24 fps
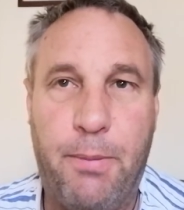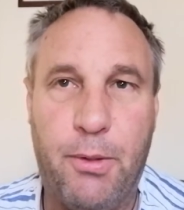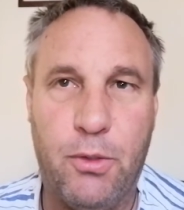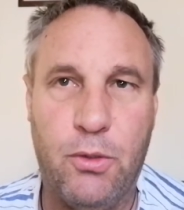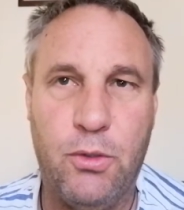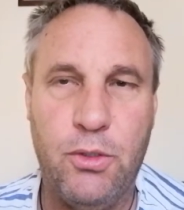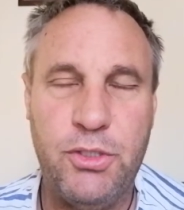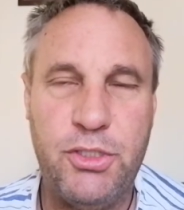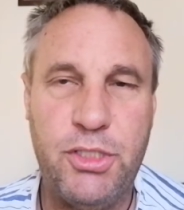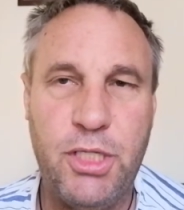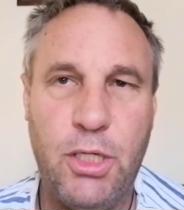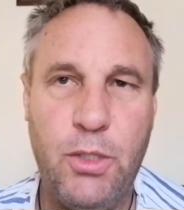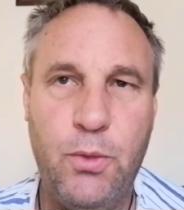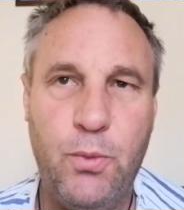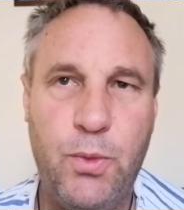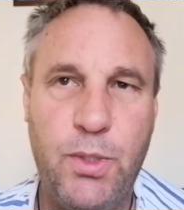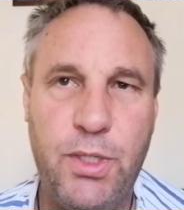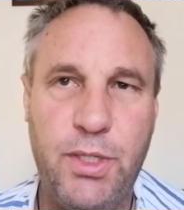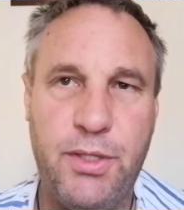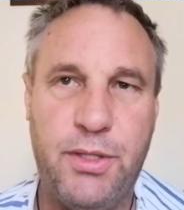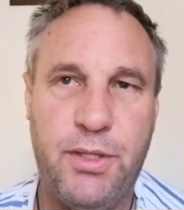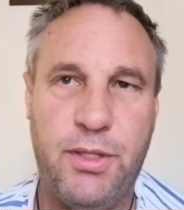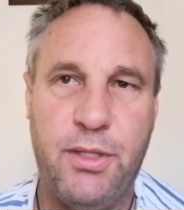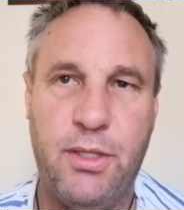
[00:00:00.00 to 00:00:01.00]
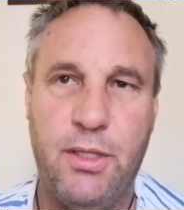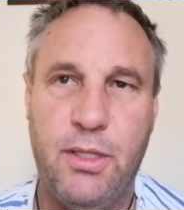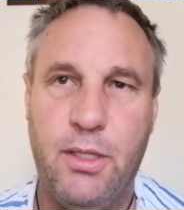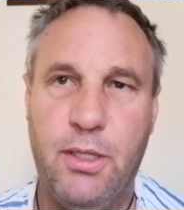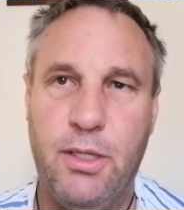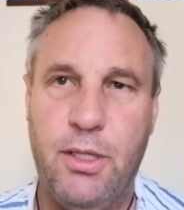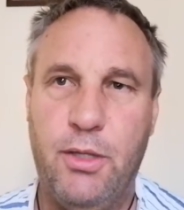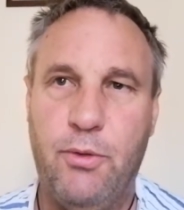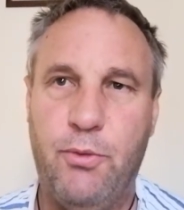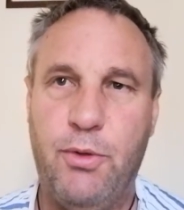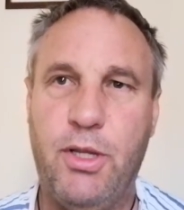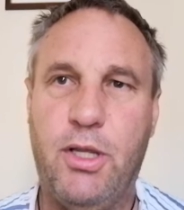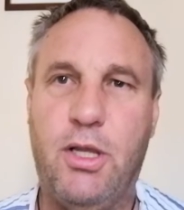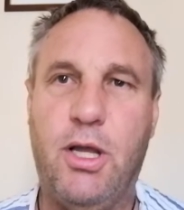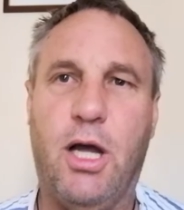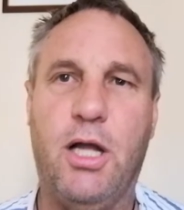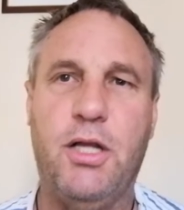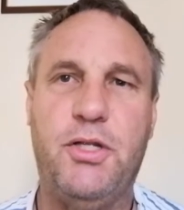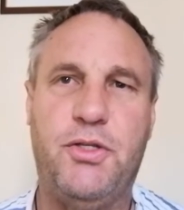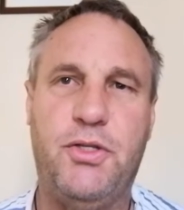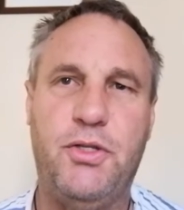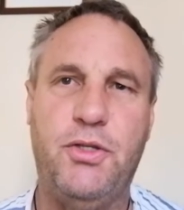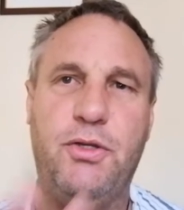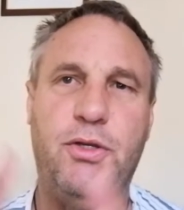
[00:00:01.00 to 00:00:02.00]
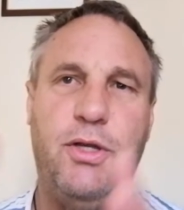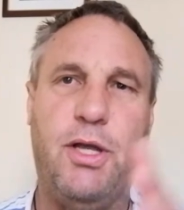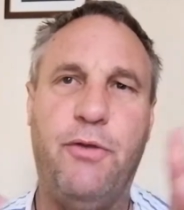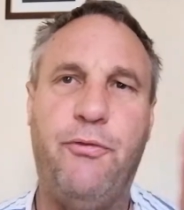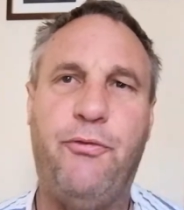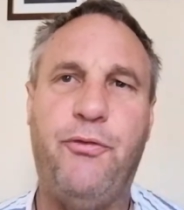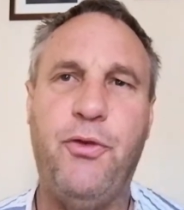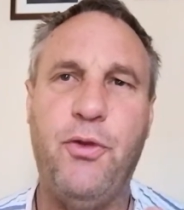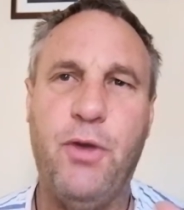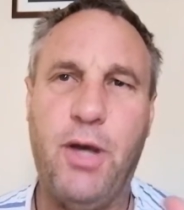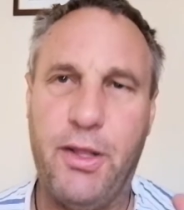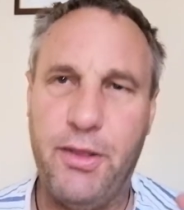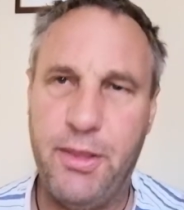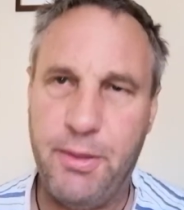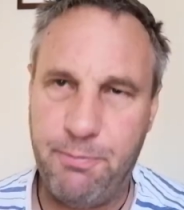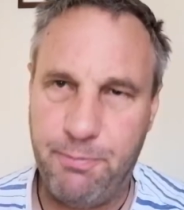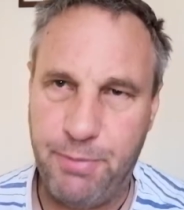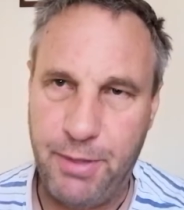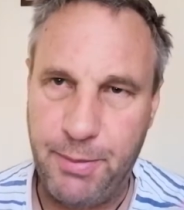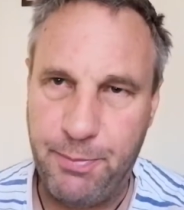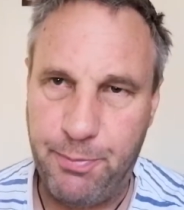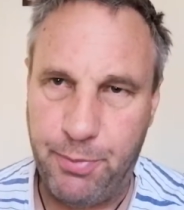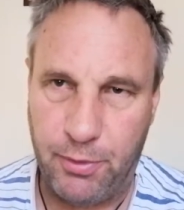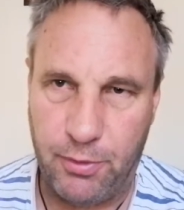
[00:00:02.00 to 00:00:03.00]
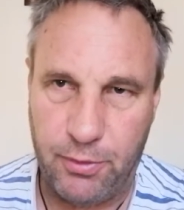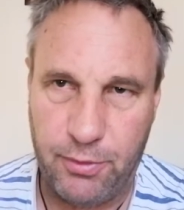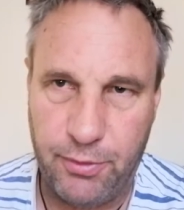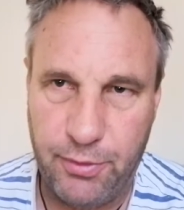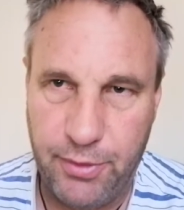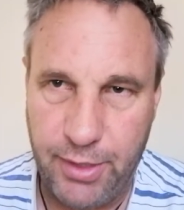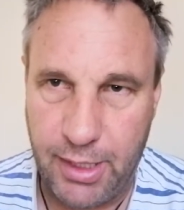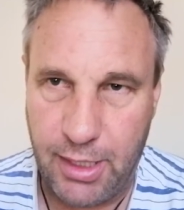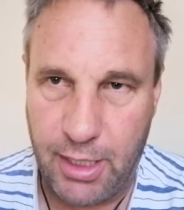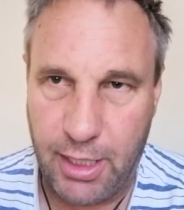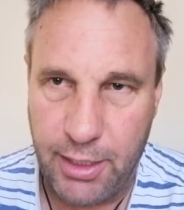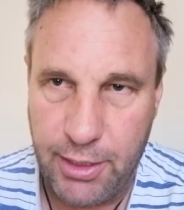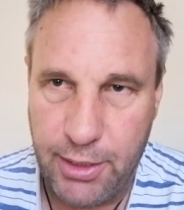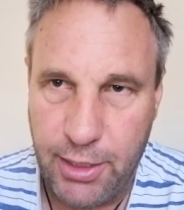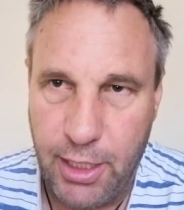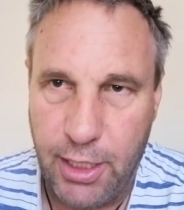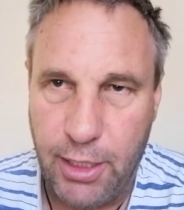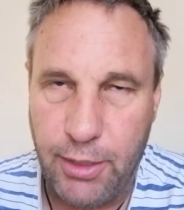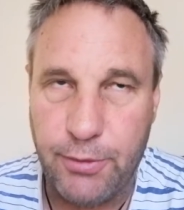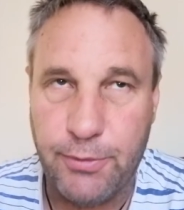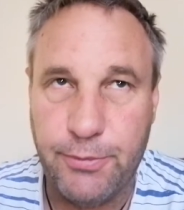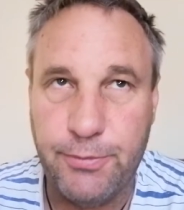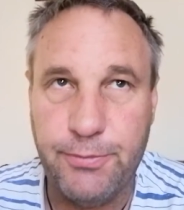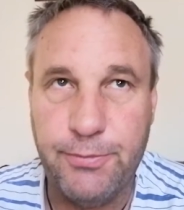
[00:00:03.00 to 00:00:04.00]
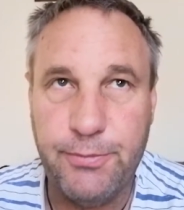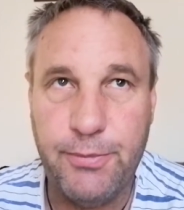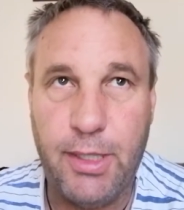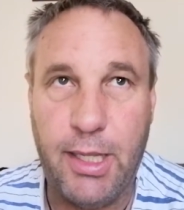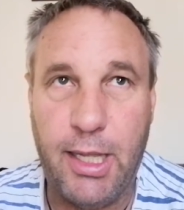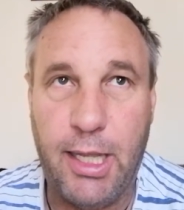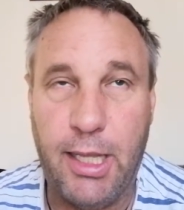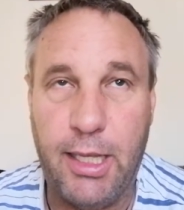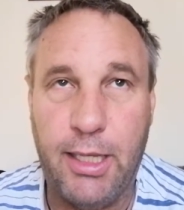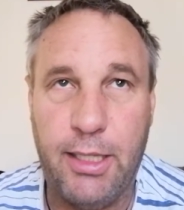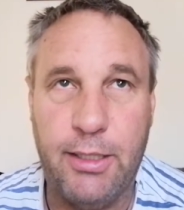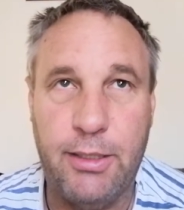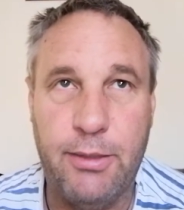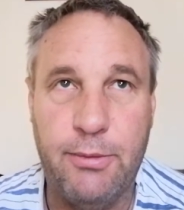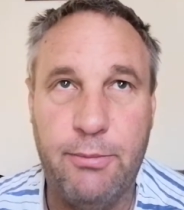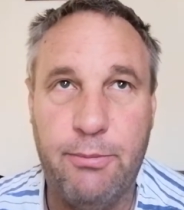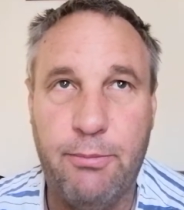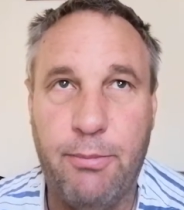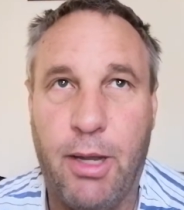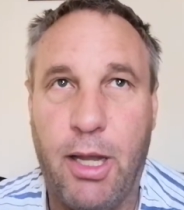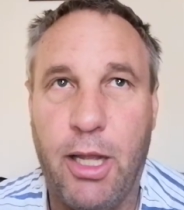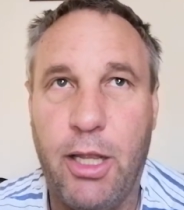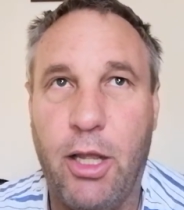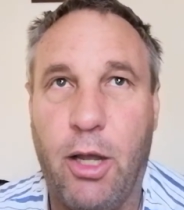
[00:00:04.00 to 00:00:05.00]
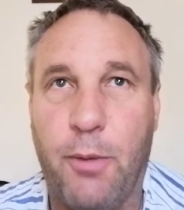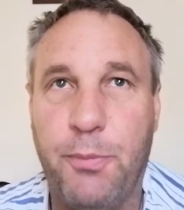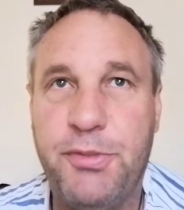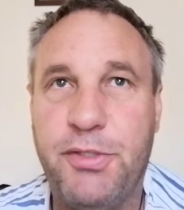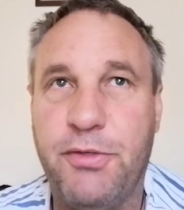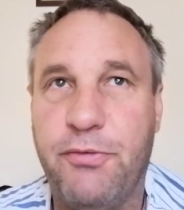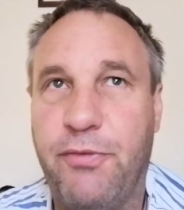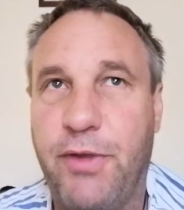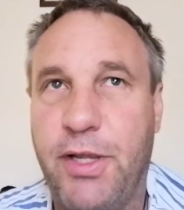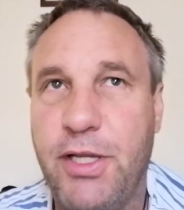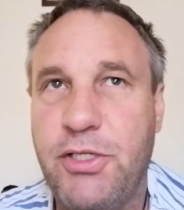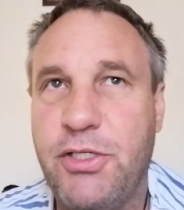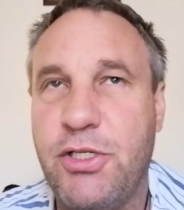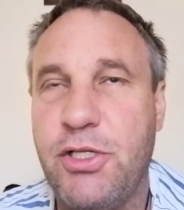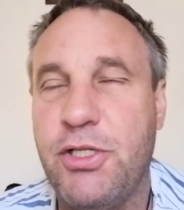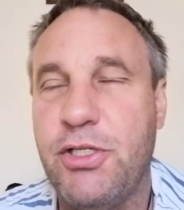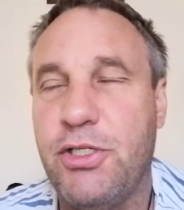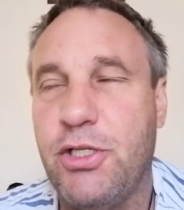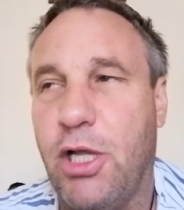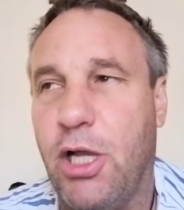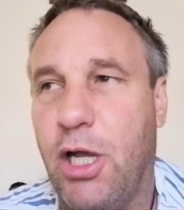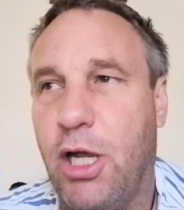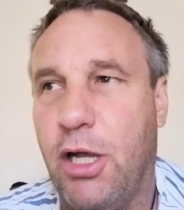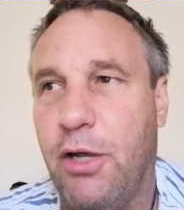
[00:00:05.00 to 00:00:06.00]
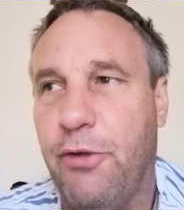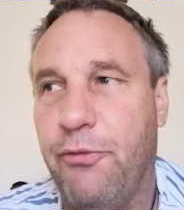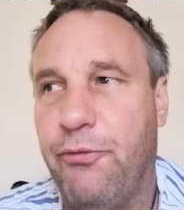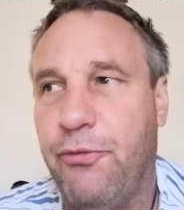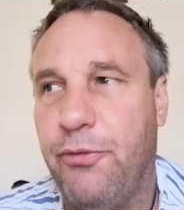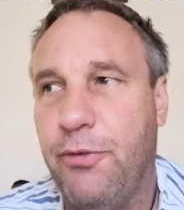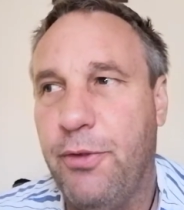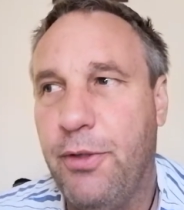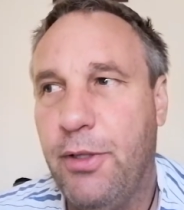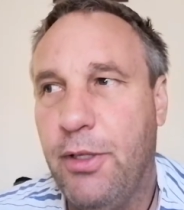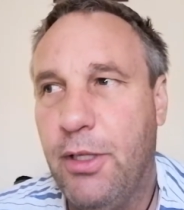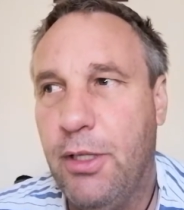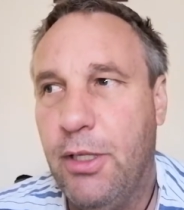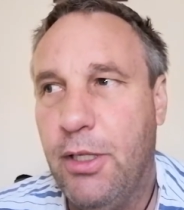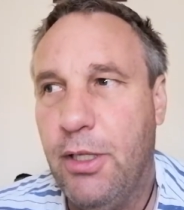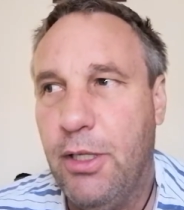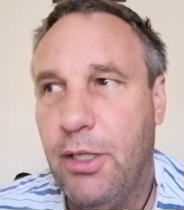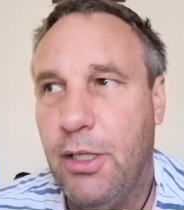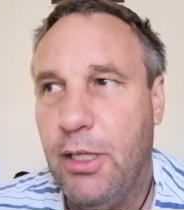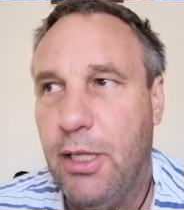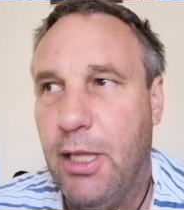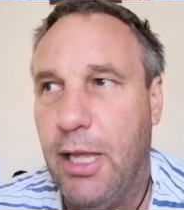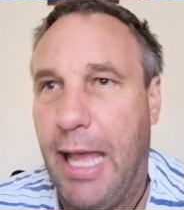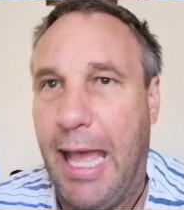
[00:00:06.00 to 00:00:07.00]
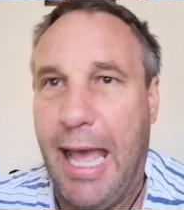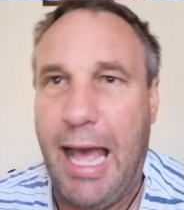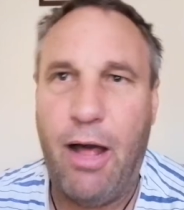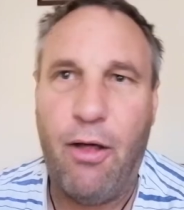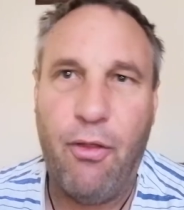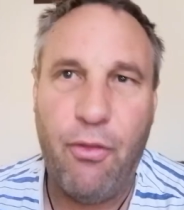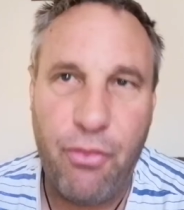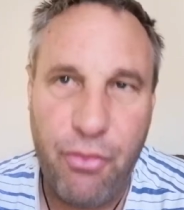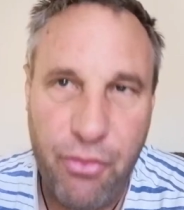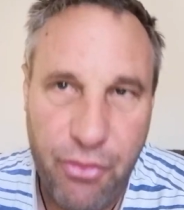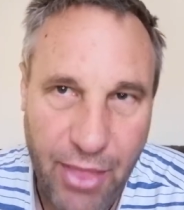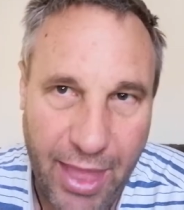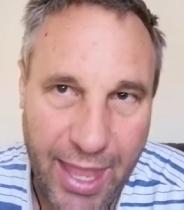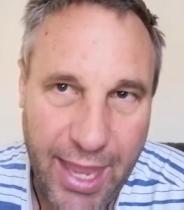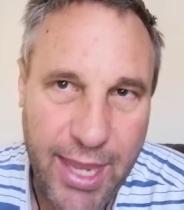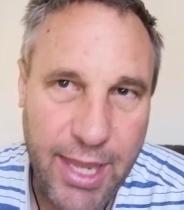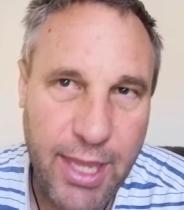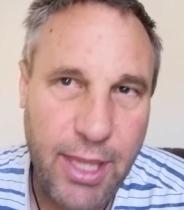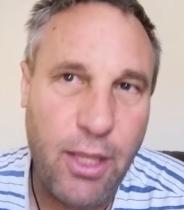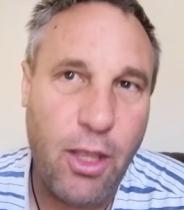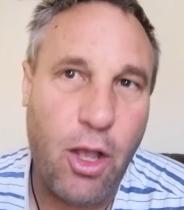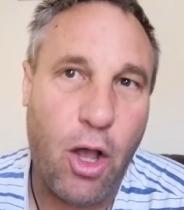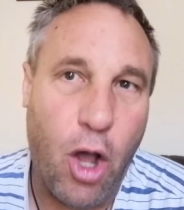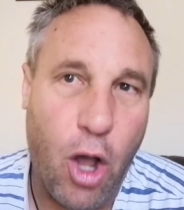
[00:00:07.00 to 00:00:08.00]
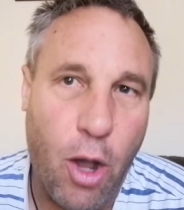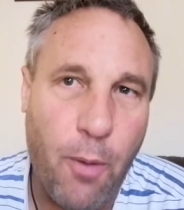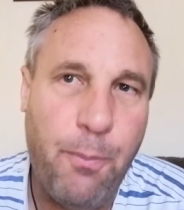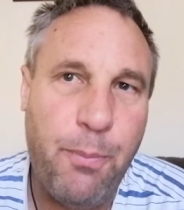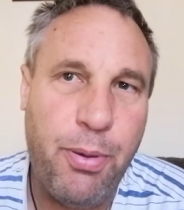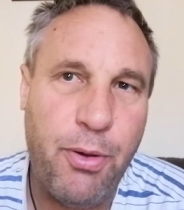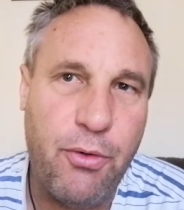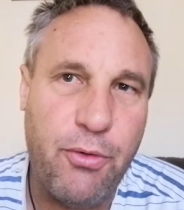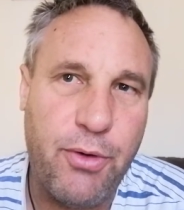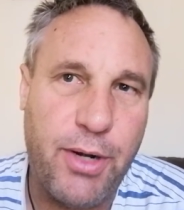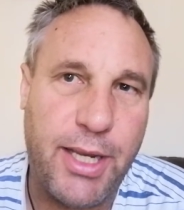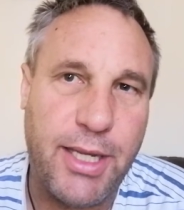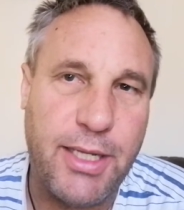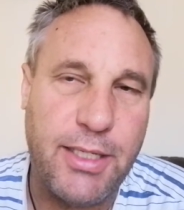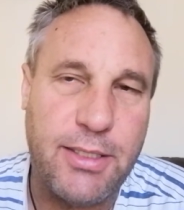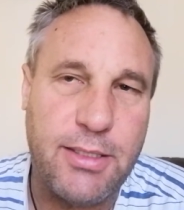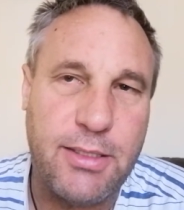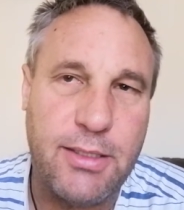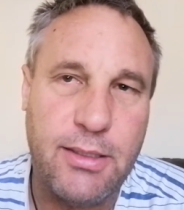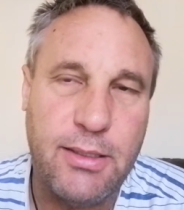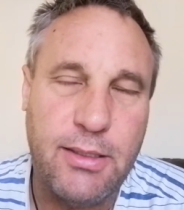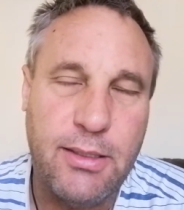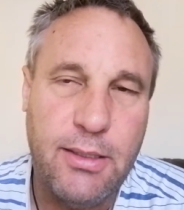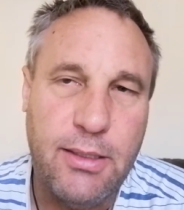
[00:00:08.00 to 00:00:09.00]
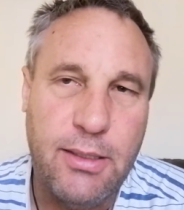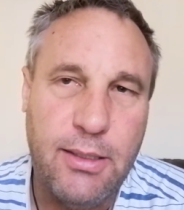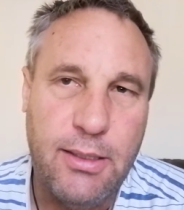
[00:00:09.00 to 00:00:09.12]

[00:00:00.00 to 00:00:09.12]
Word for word: but also with regards to a few other people that I know and my observations of how they operate